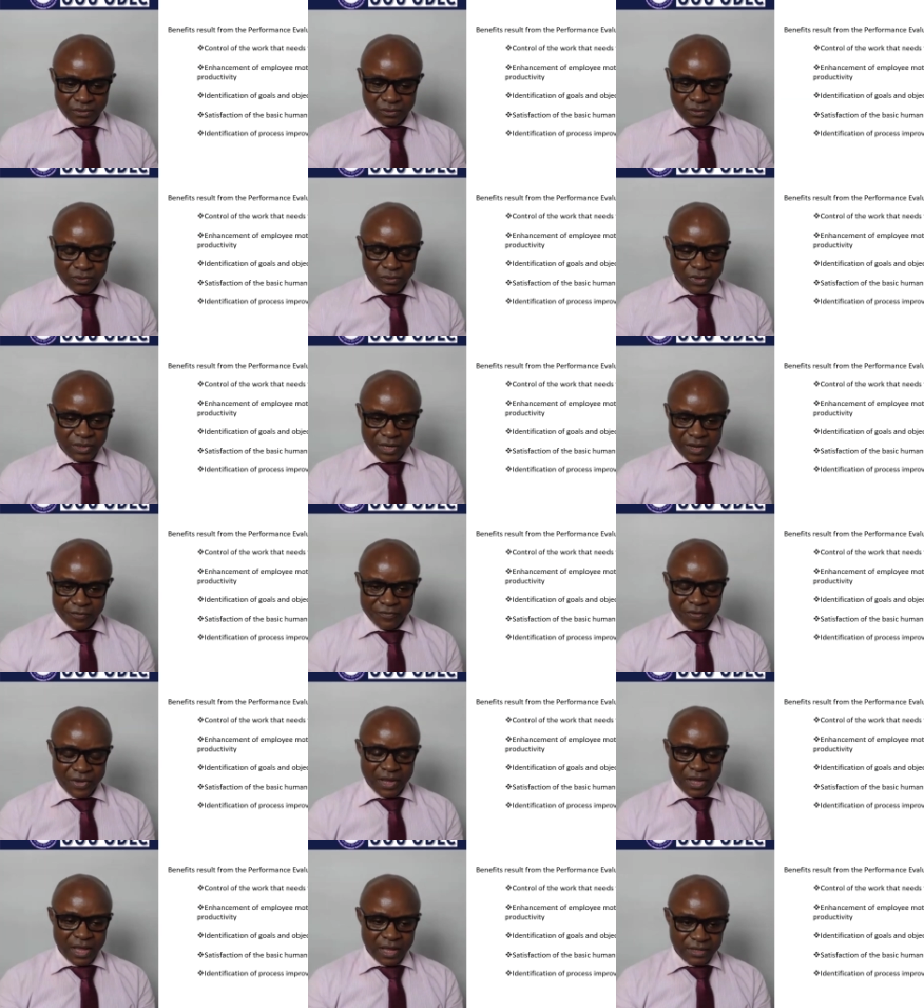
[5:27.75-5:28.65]

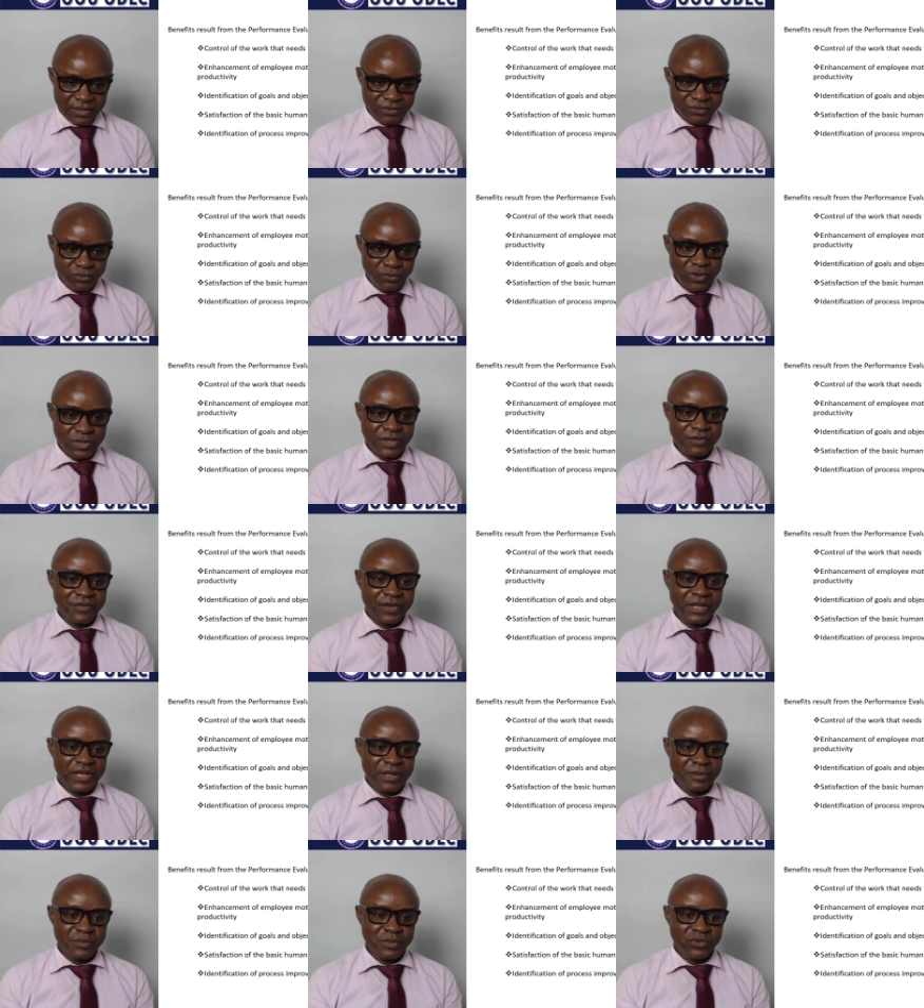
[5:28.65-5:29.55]
whatever at whatever
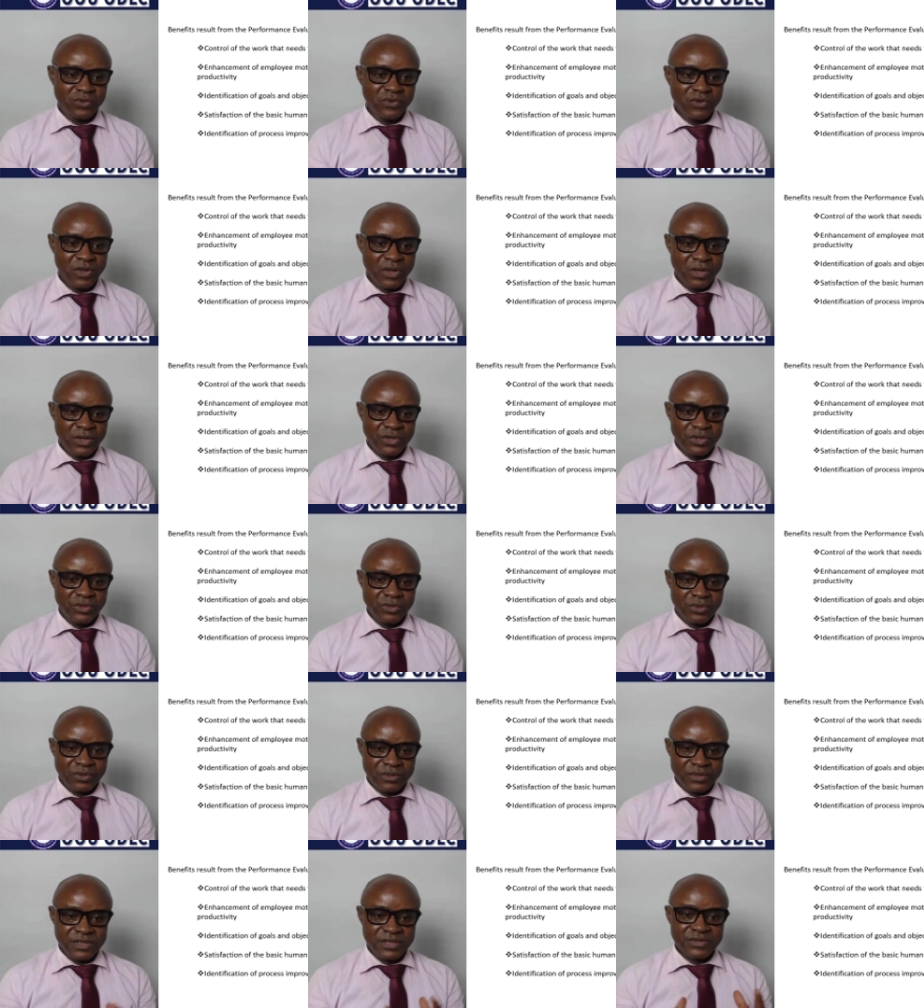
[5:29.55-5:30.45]
level,
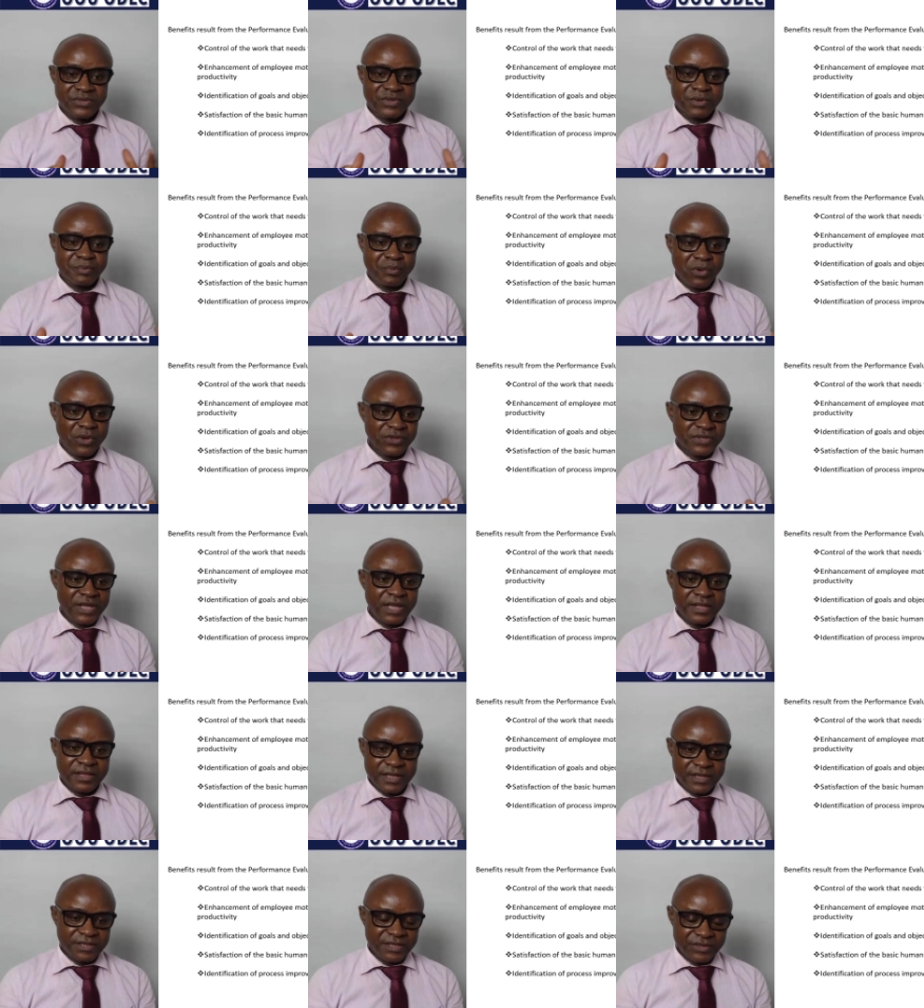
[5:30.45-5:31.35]
these reports
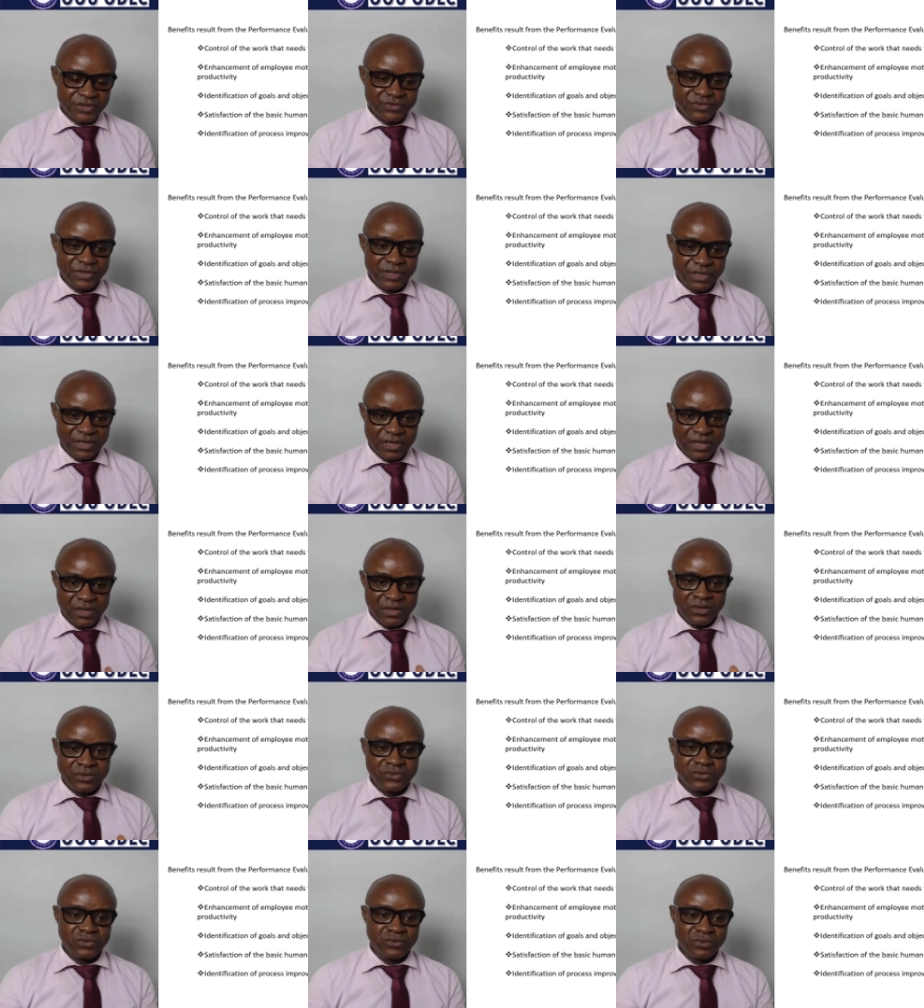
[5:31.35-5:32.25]
are necessary
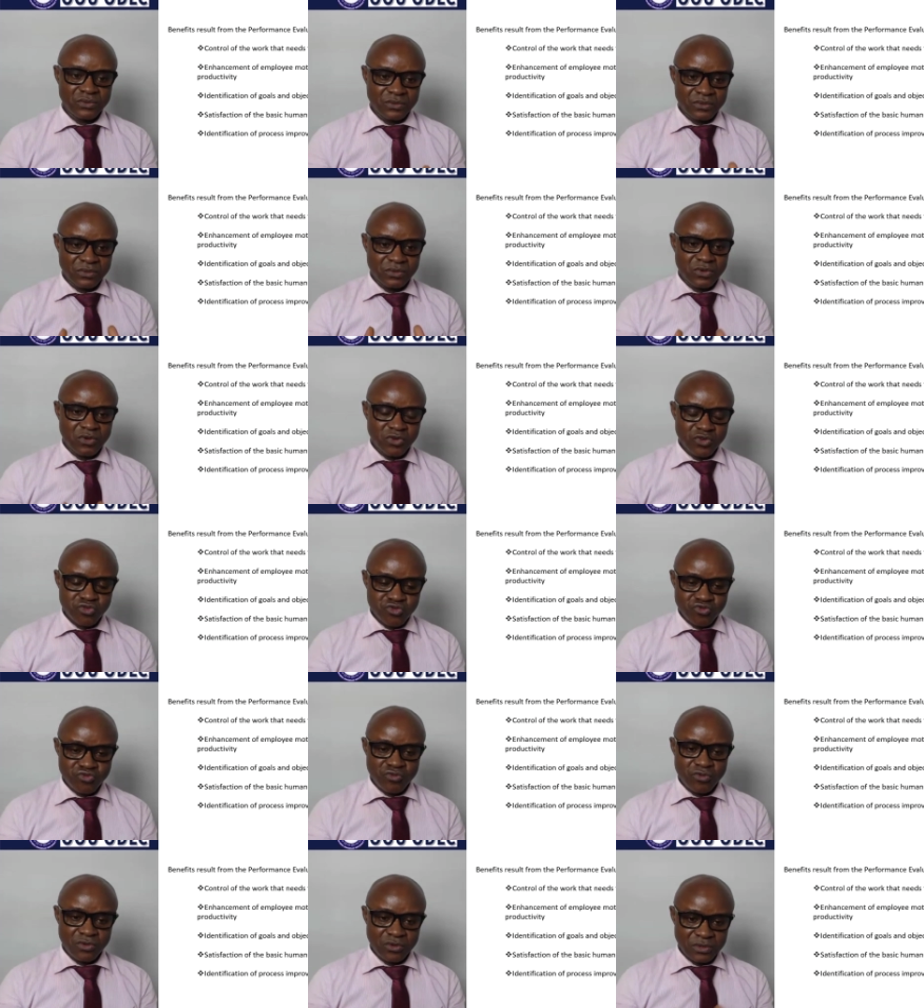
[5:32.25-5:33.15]
to
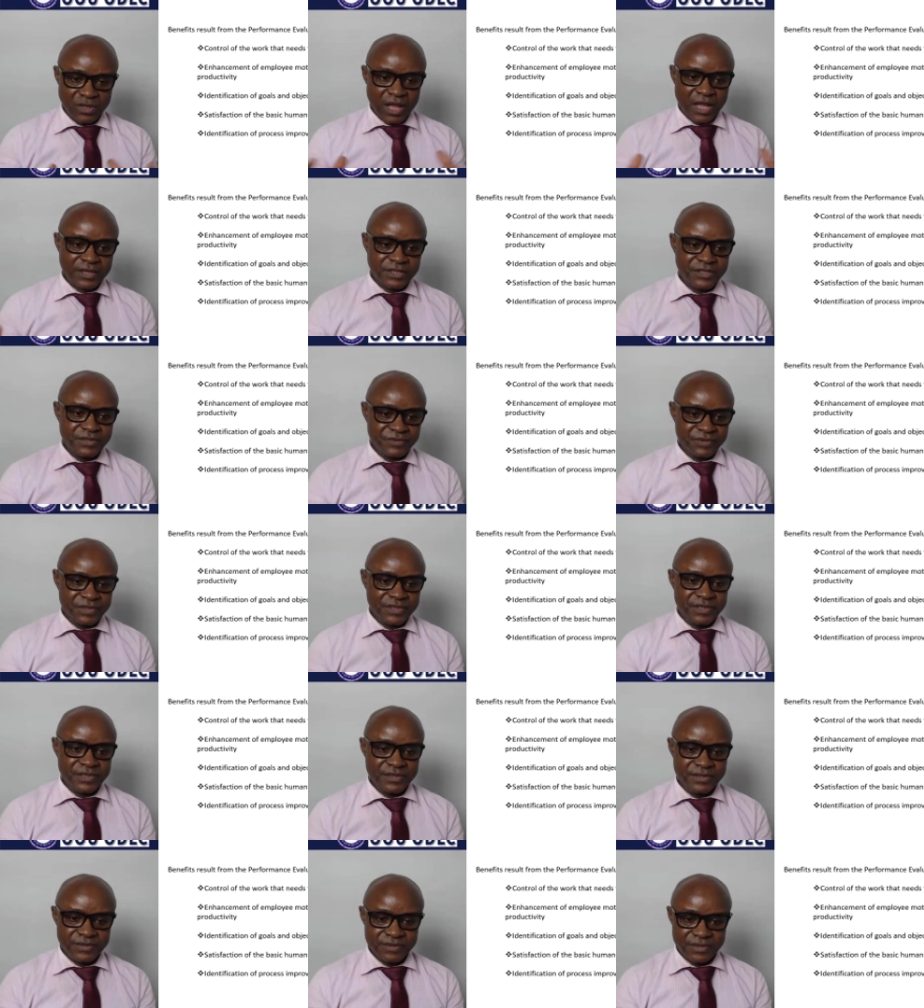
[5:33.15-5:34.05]
control
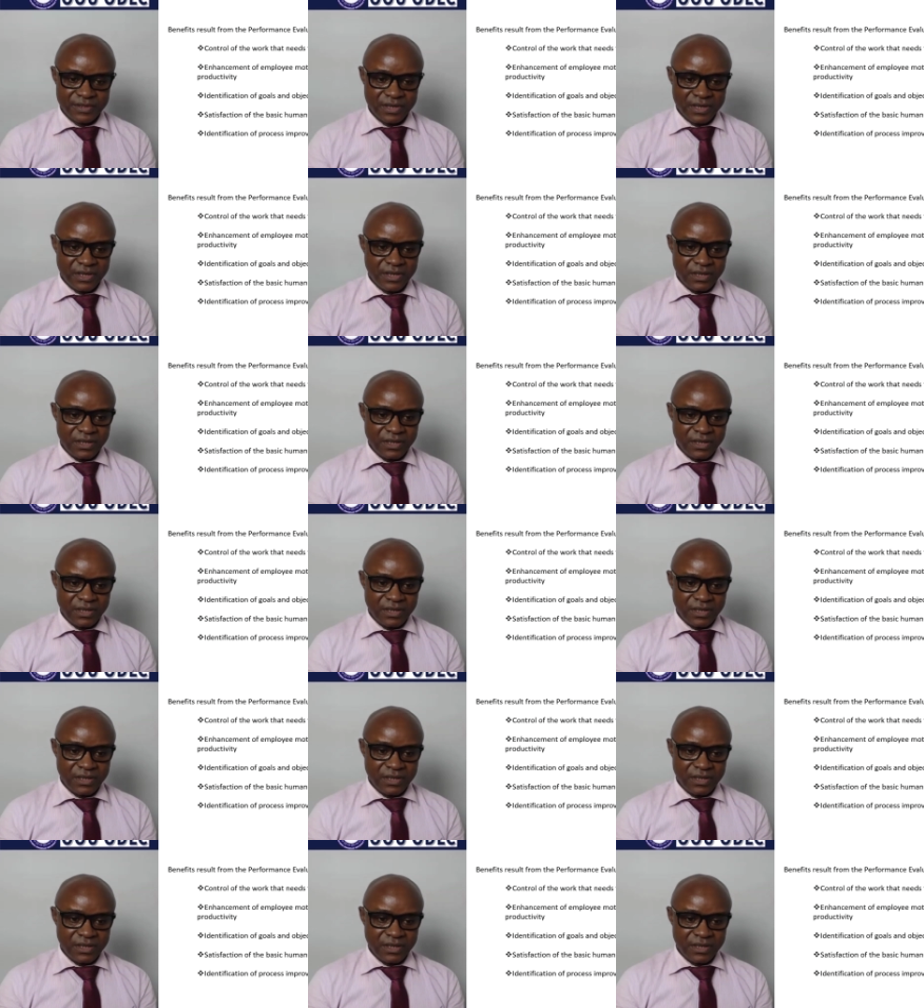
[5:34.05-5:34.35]
activities.